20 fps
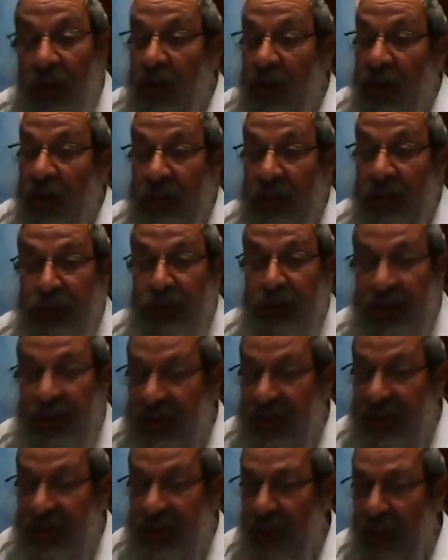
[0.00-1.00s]
Rab Shneur
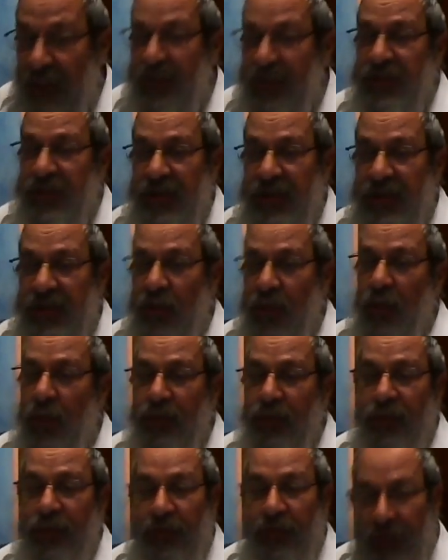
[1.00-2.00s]
Zalman still
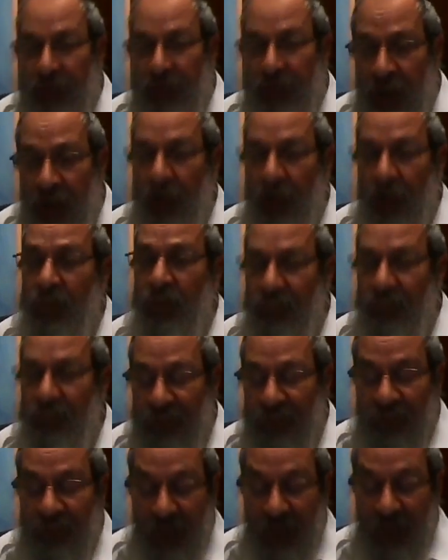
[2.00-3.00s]
wanted to go,
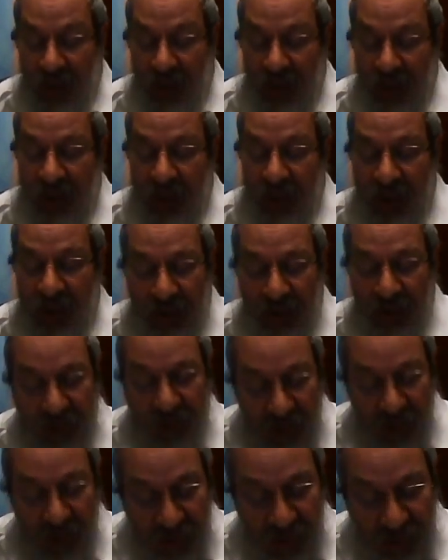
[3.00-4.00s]
and
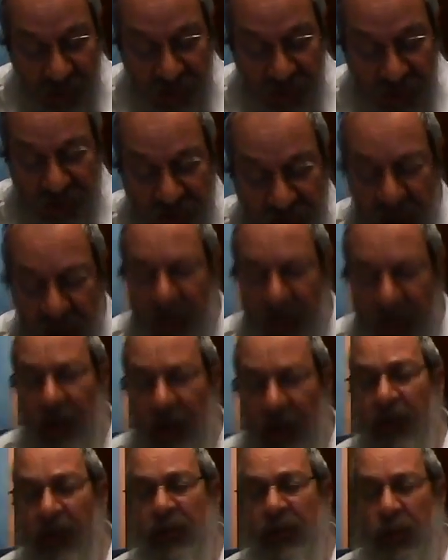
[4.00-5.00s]
Sterner,
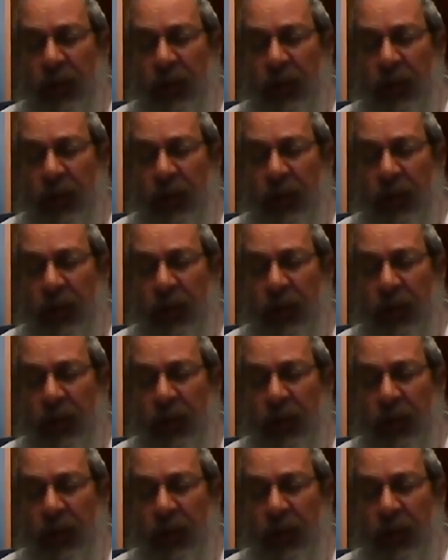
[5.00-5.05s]
his